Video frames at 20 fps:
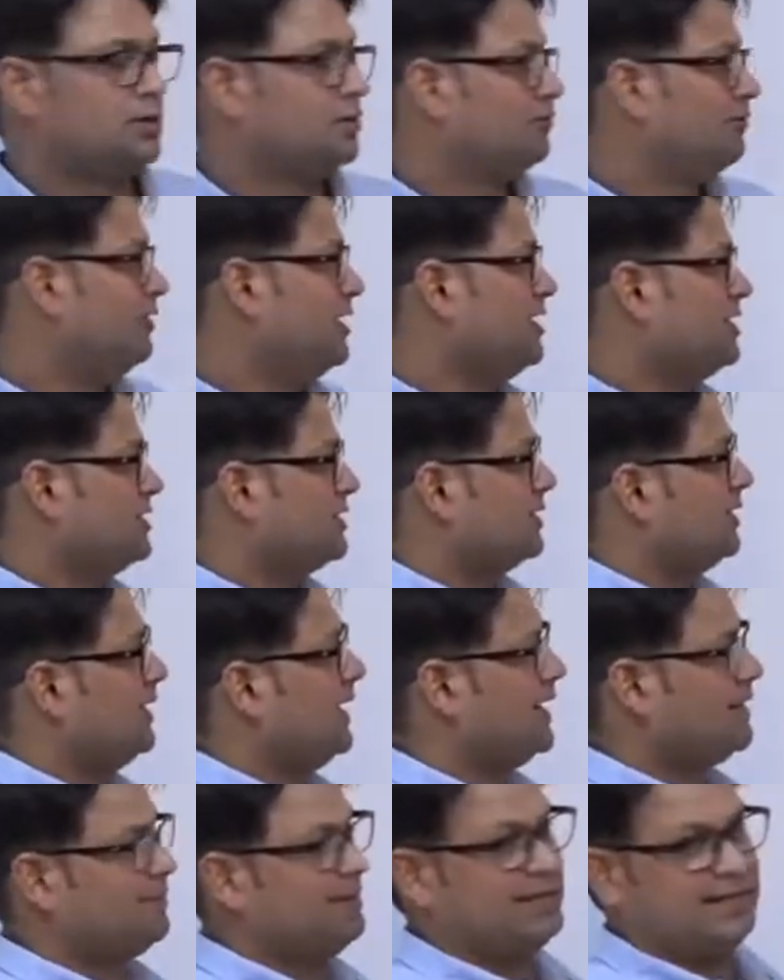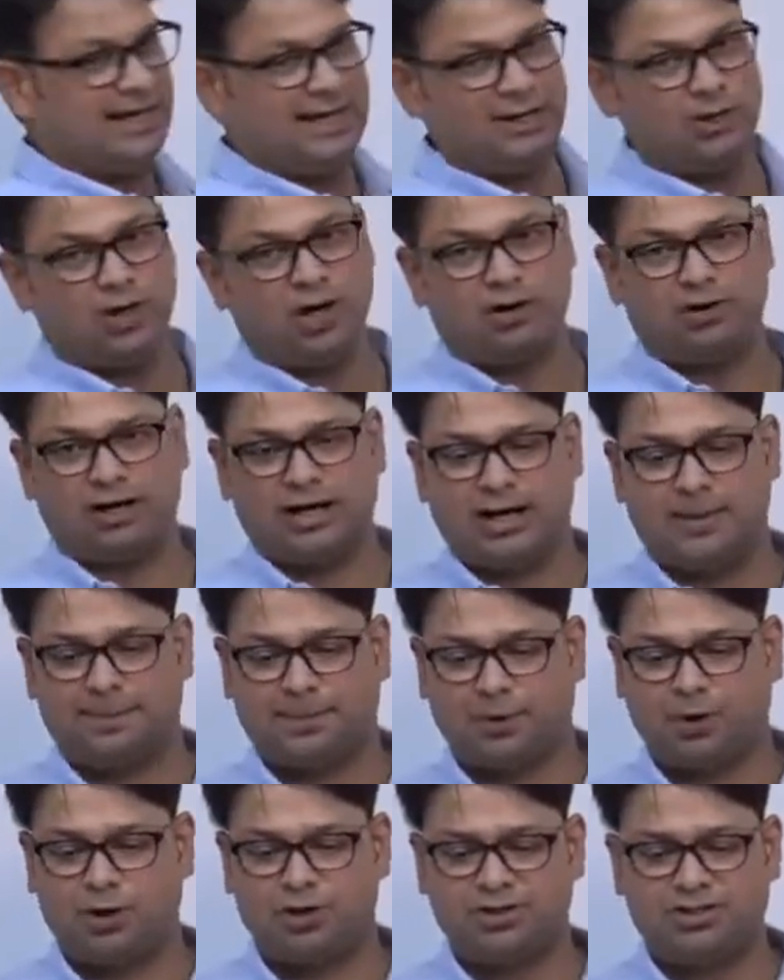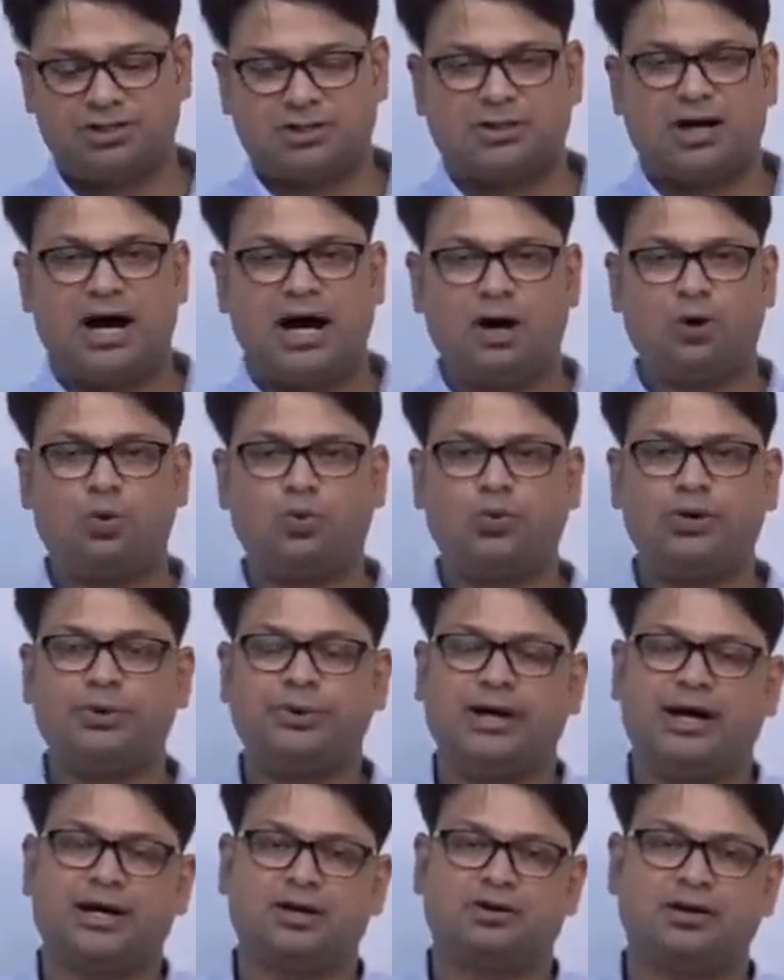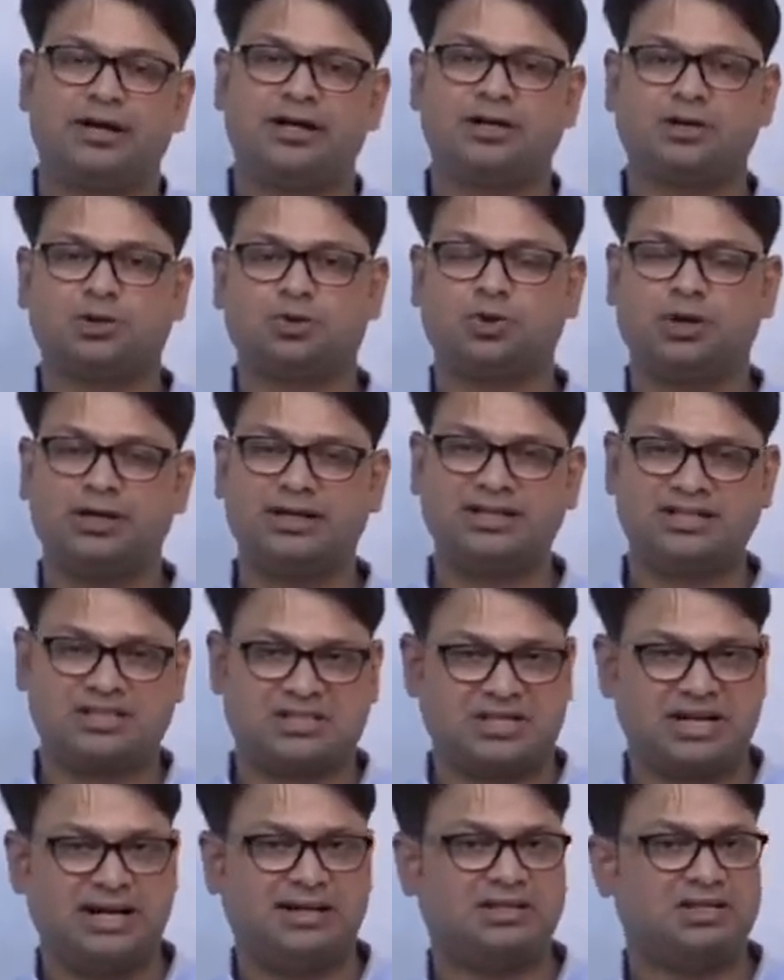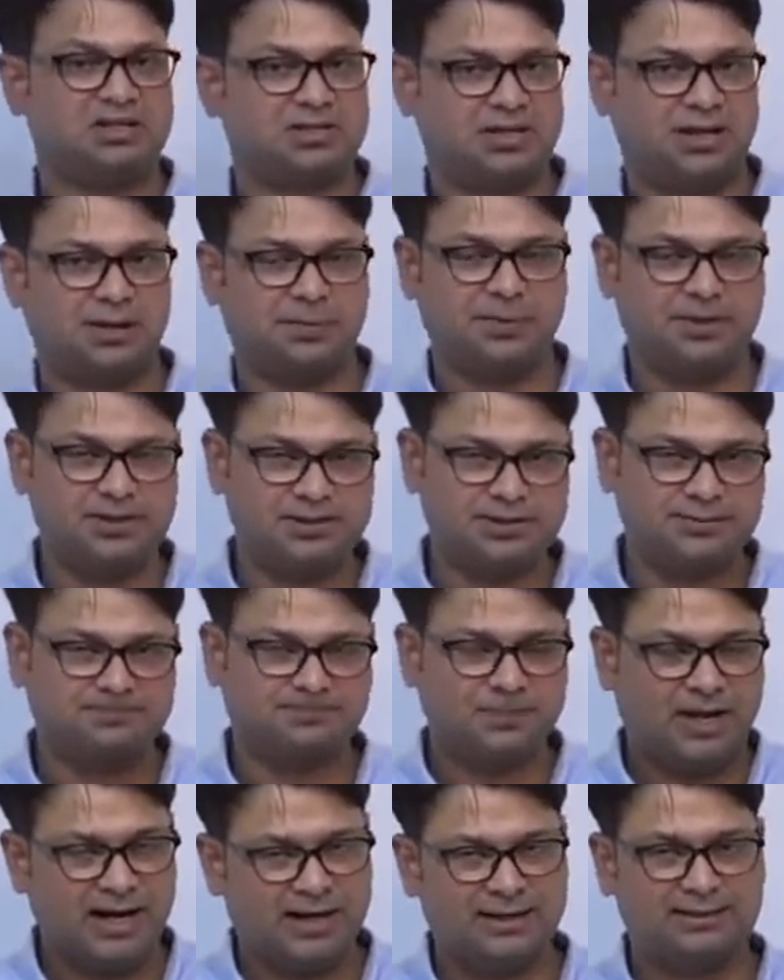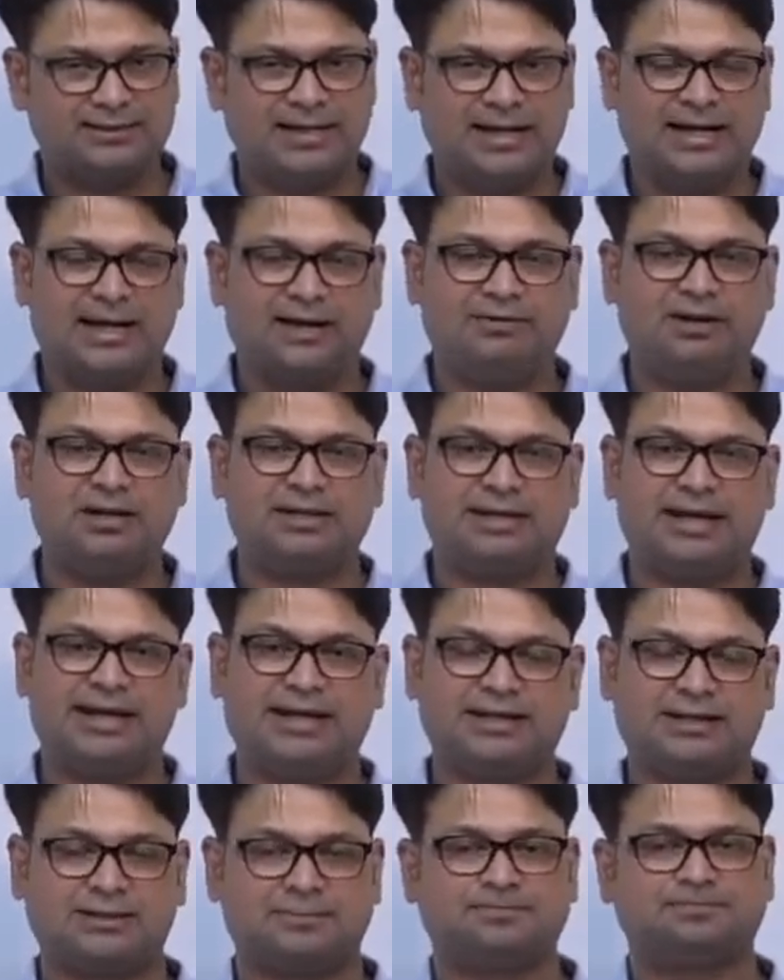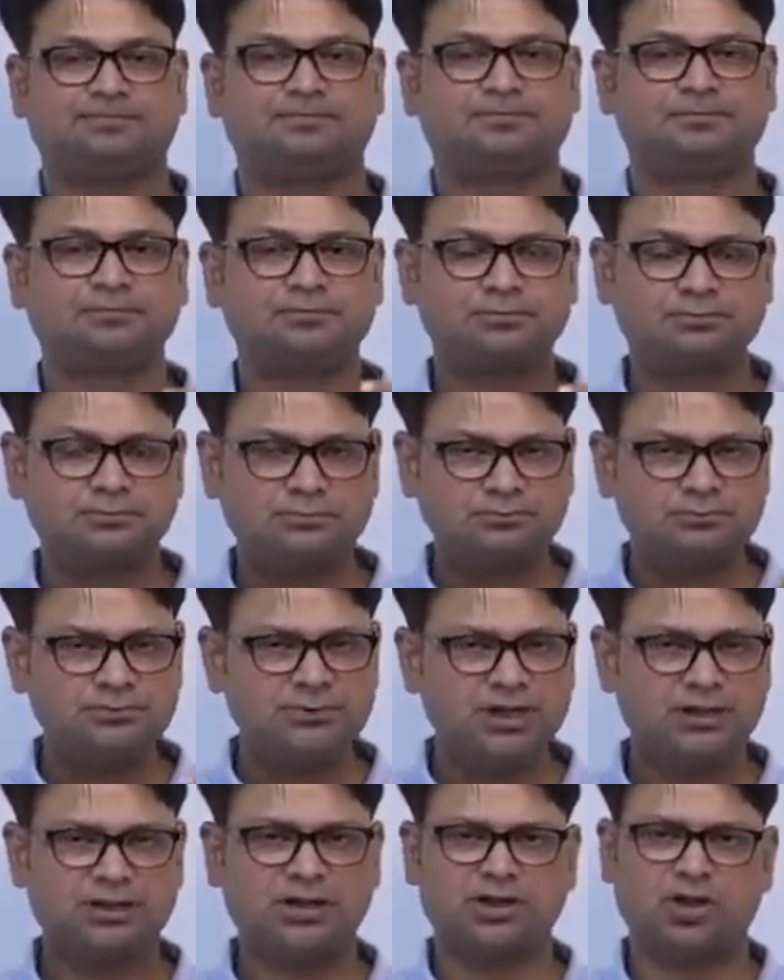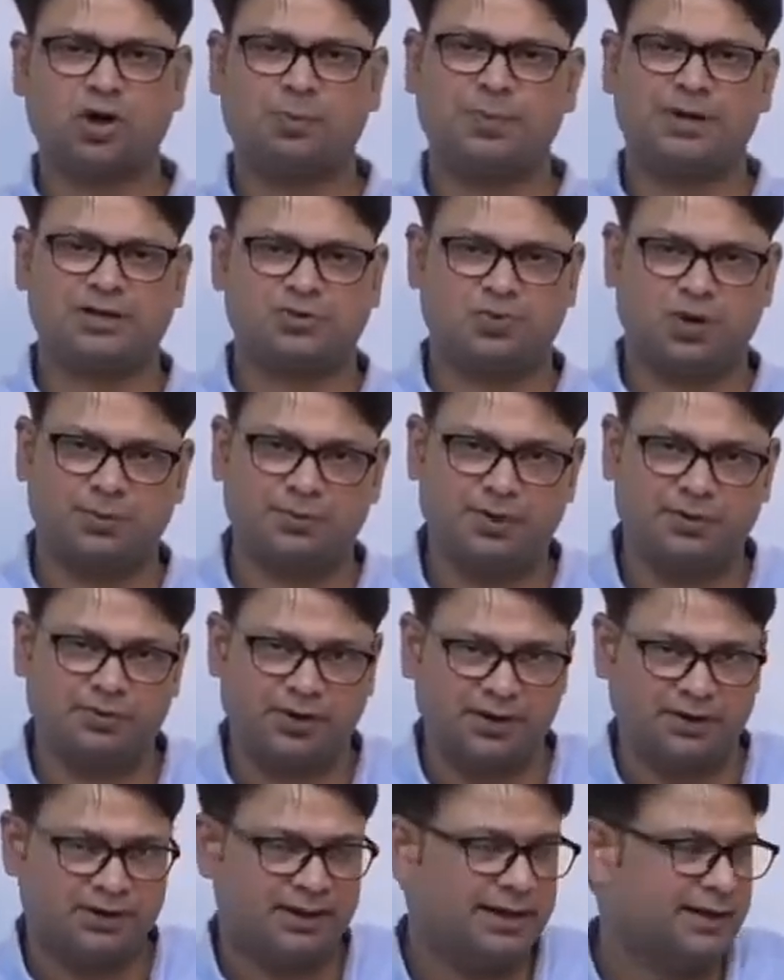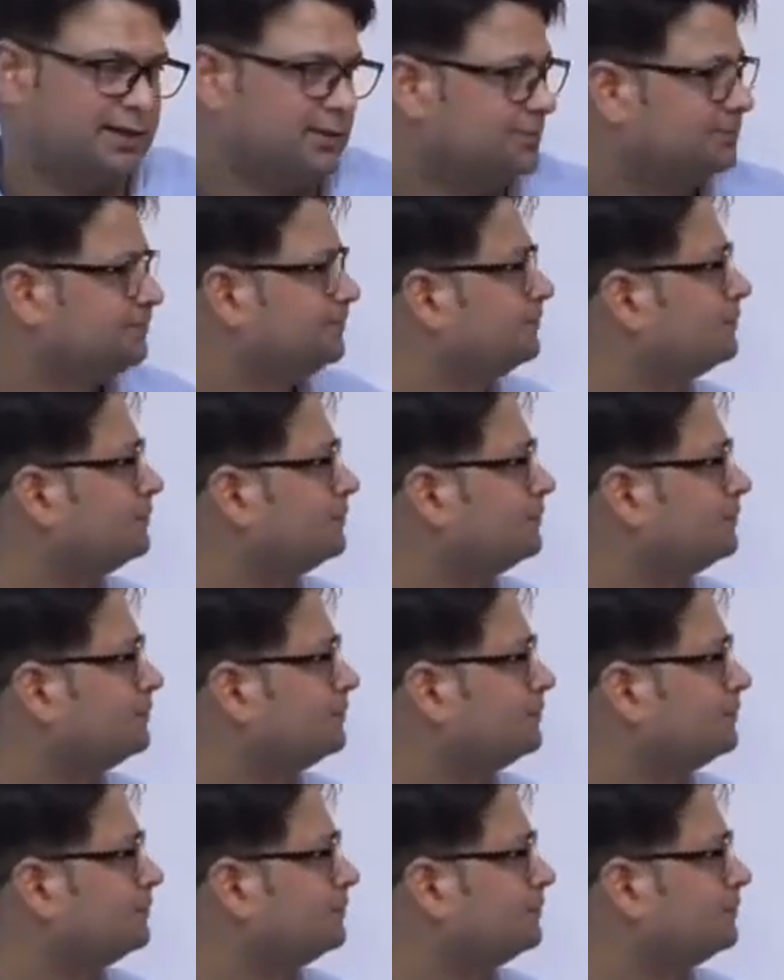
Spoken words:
first, let me tell you our approach, how we are going to understand the syllabus, and then I will take the topics one by one, right?